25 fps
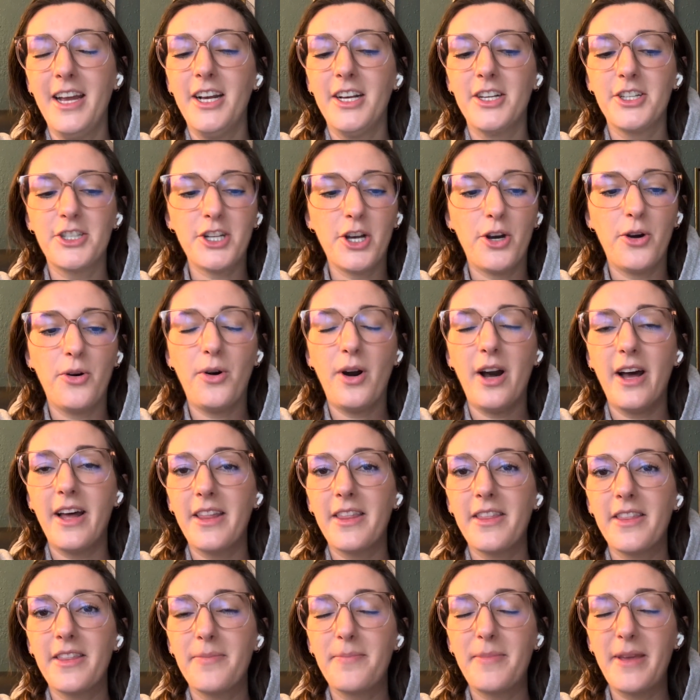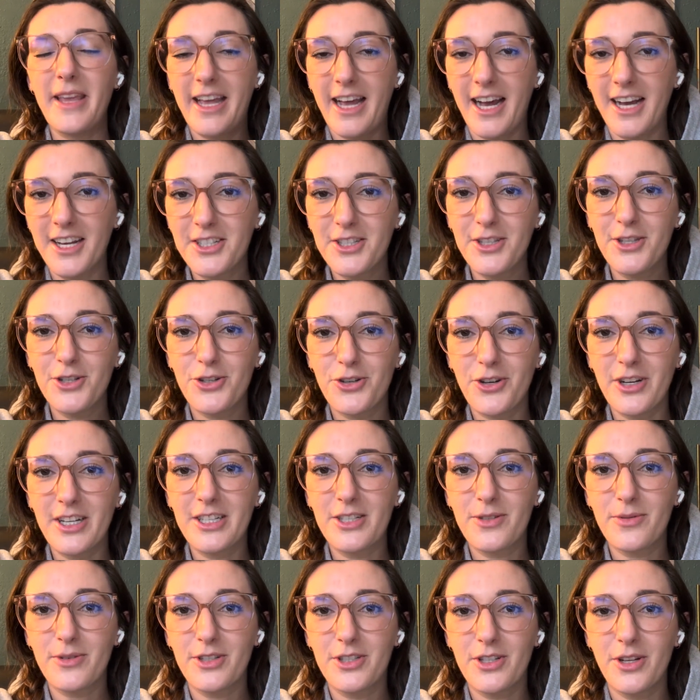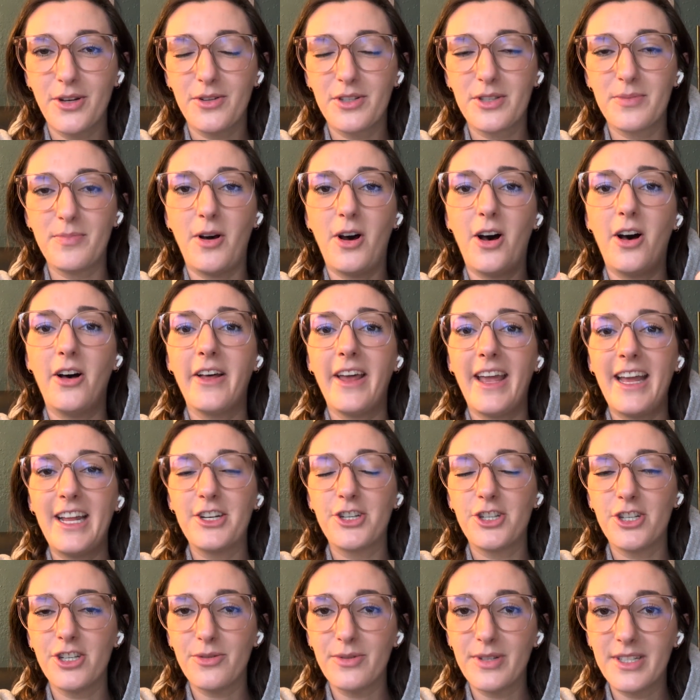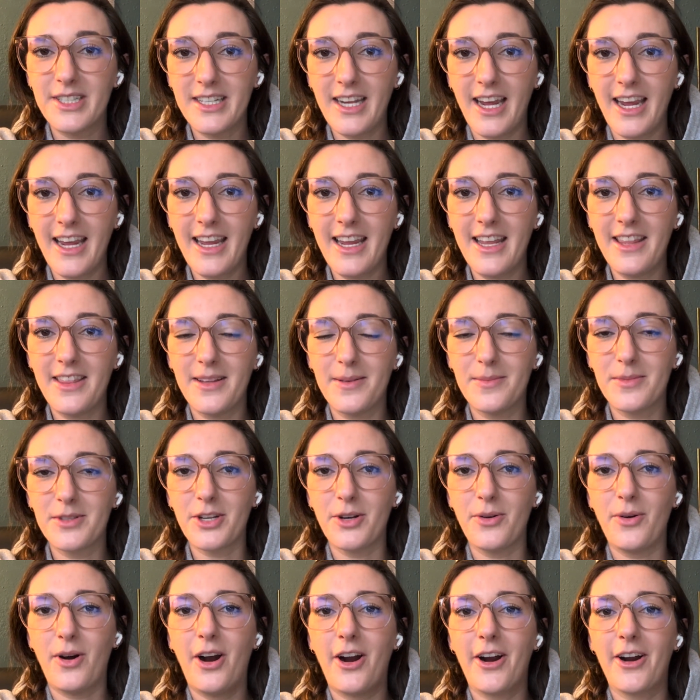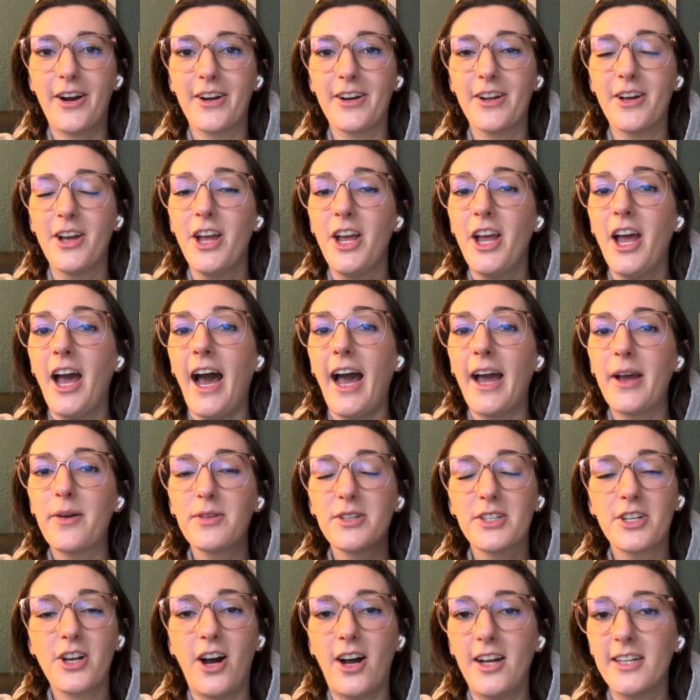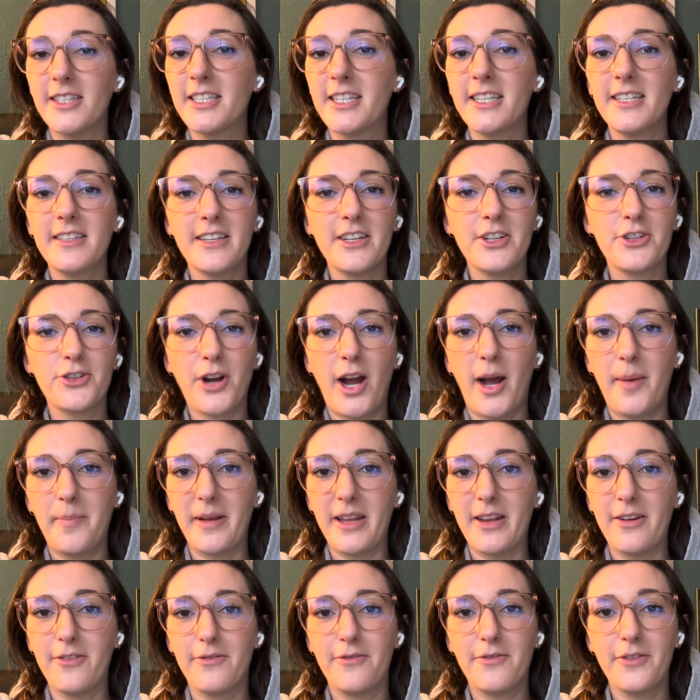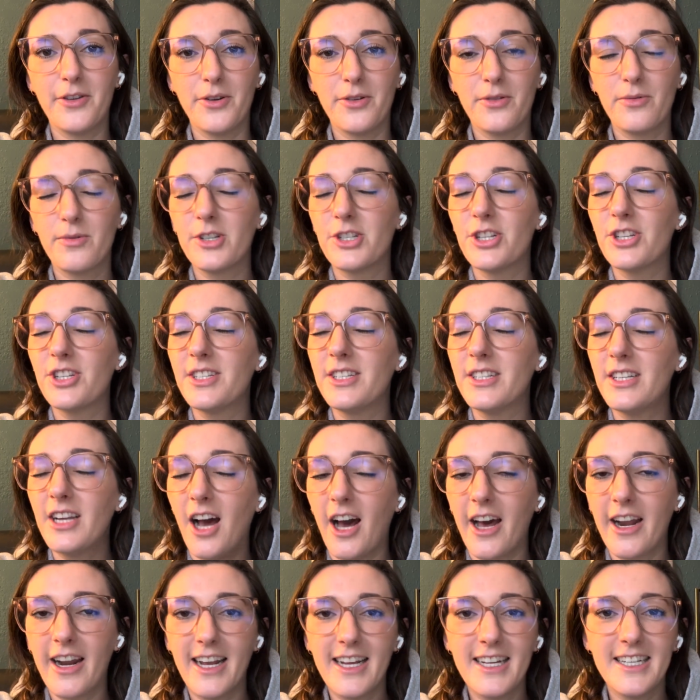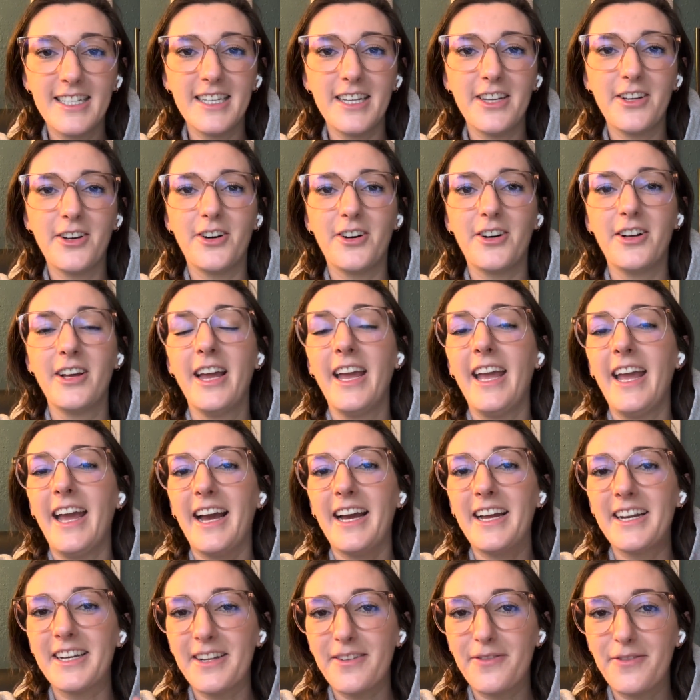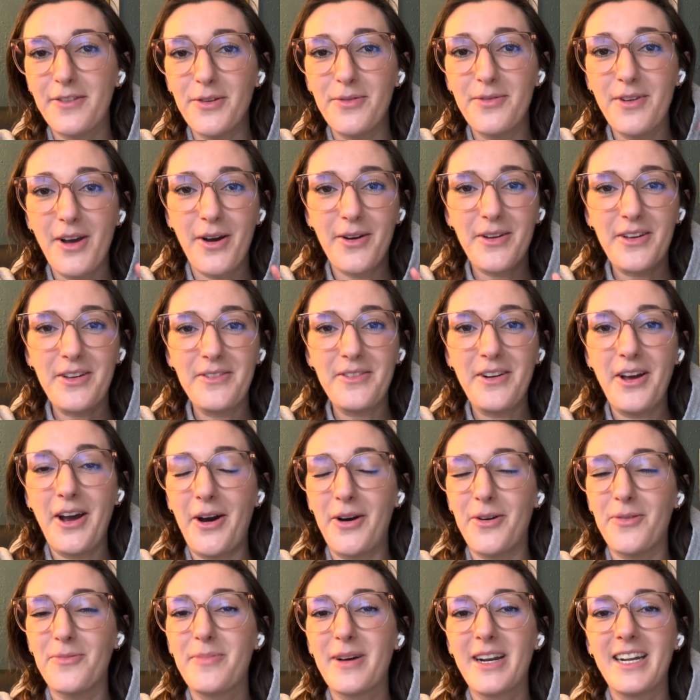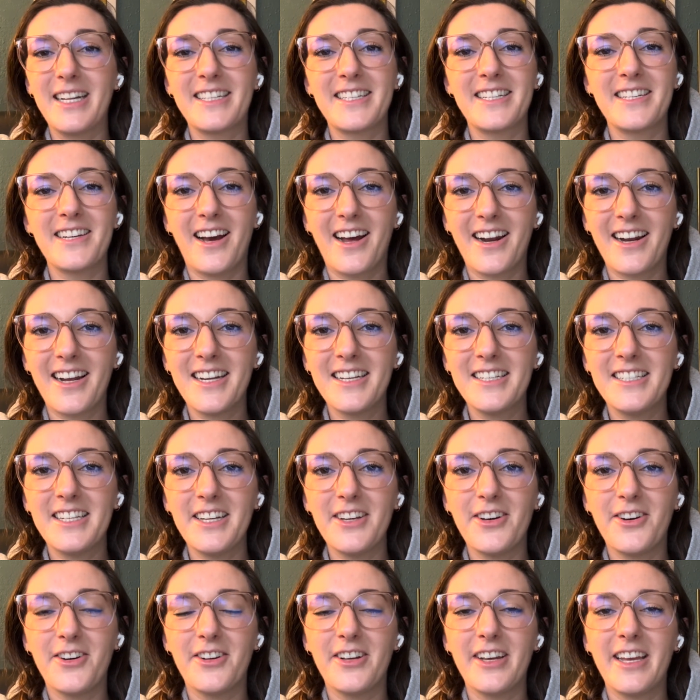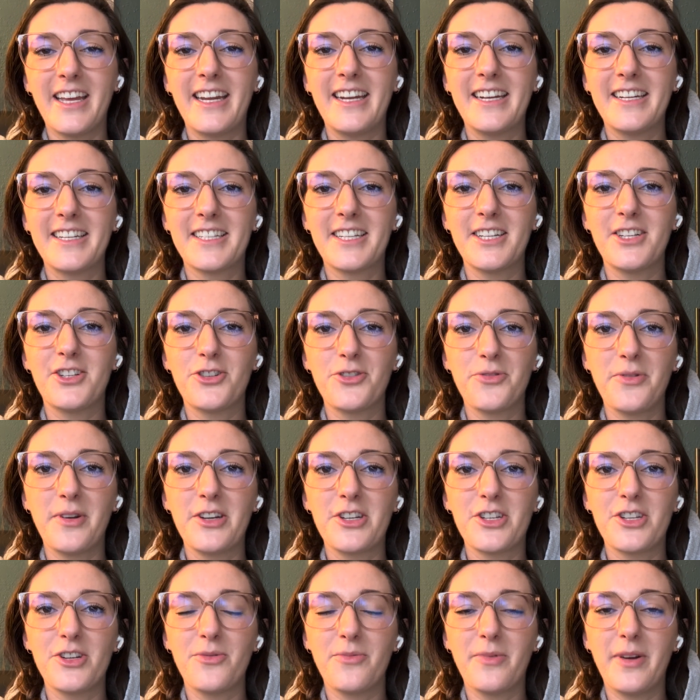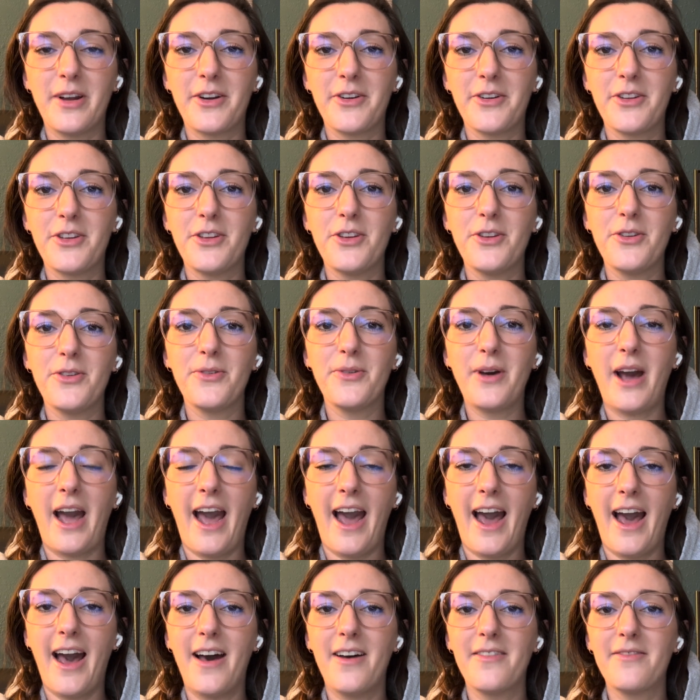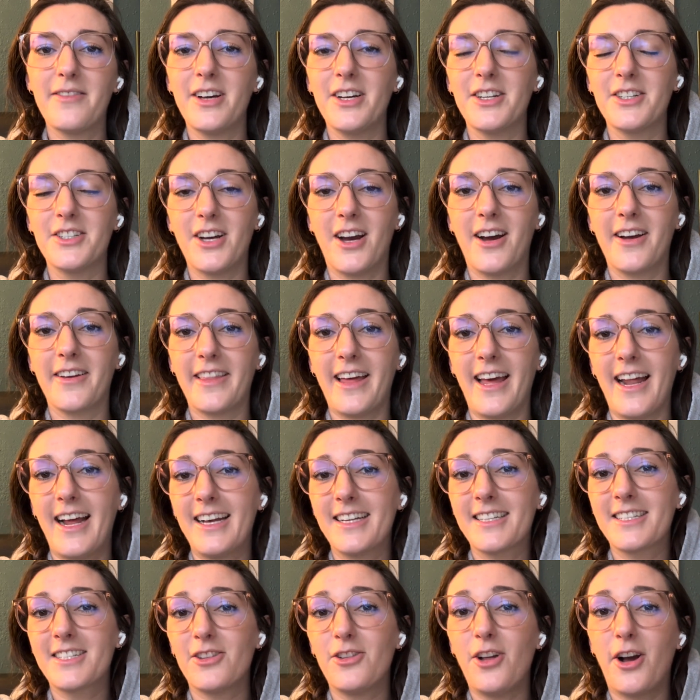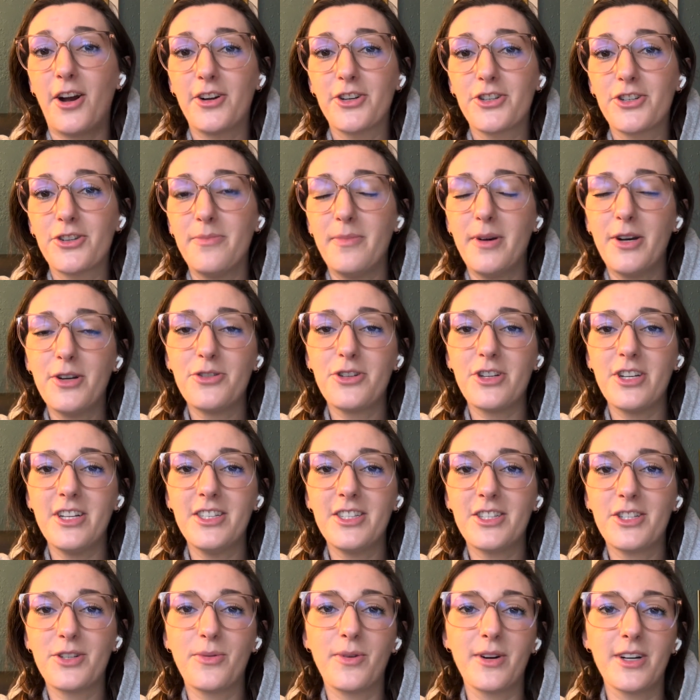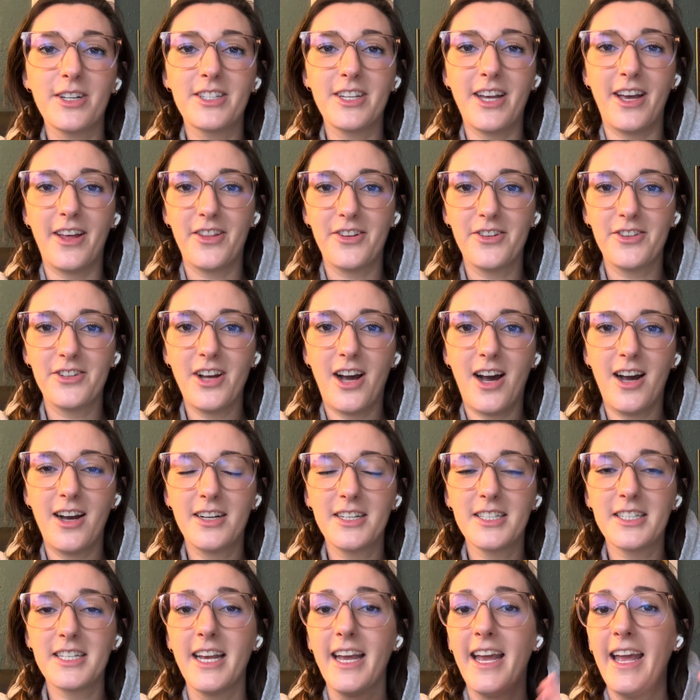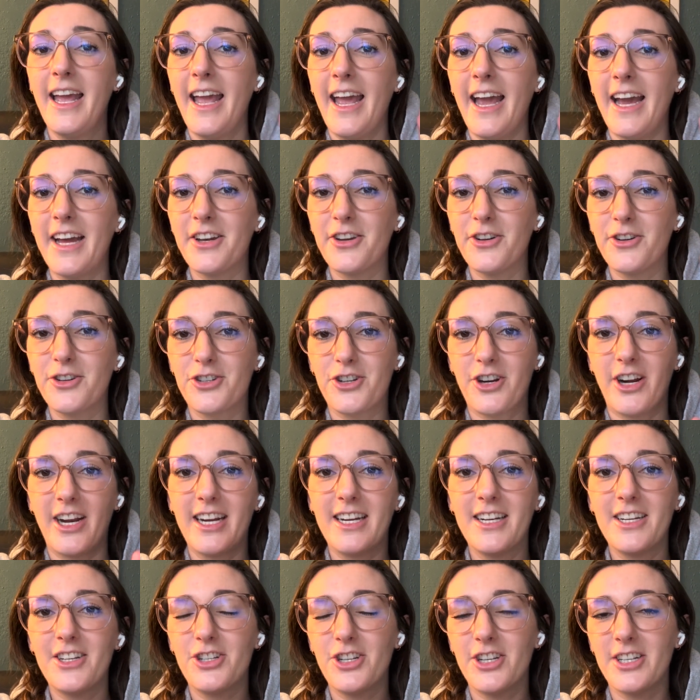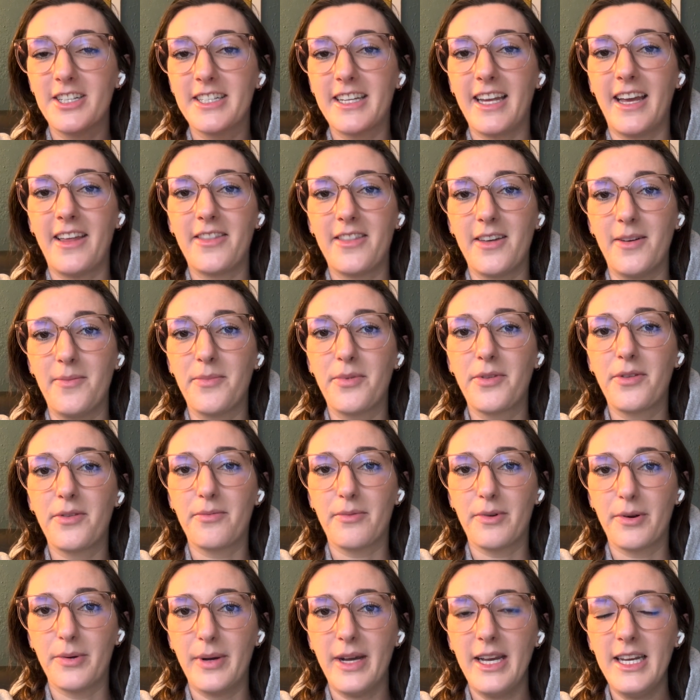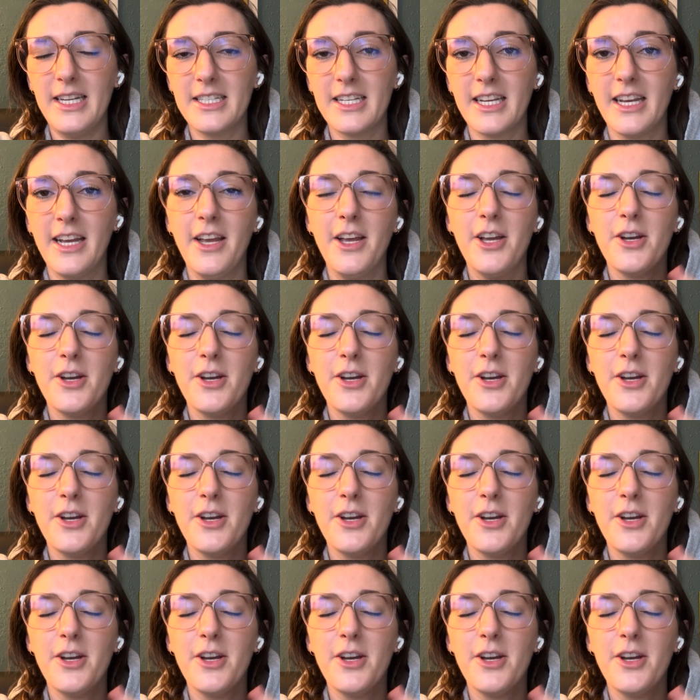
So because the treats were so small and she was taking them so hard, I was constantly dropping food, which is not ideal. And if you know, you know, but it's not ideal in a situation where you have a dog that has large emotions towards other dogs and you're trying to just get them through it.